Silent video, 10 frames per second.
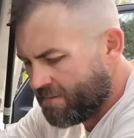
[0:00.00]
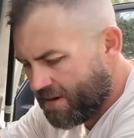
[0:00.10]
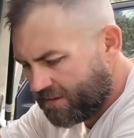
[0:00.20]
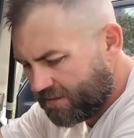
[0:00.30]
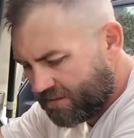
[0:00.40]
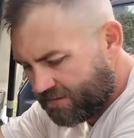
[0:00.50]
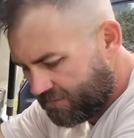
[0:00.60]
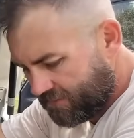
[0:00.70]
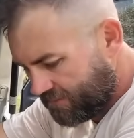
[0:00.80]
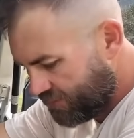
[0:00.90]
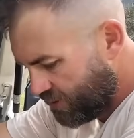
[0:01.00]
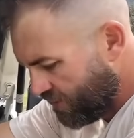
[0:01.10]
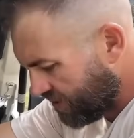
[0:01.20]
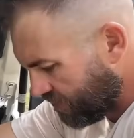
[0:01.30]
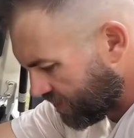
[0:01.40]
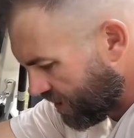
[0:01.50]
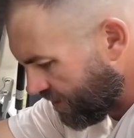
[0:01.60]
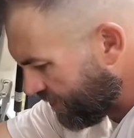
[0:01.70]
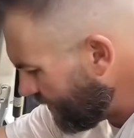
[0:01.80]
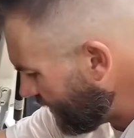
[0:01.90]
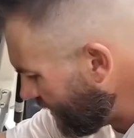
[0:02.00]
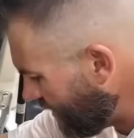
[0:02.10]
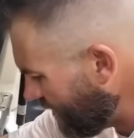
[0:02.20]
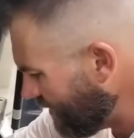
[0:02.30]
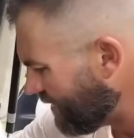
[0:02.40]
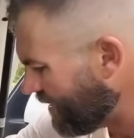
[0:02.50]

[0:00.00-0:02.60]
that's pretty much what's going on under here.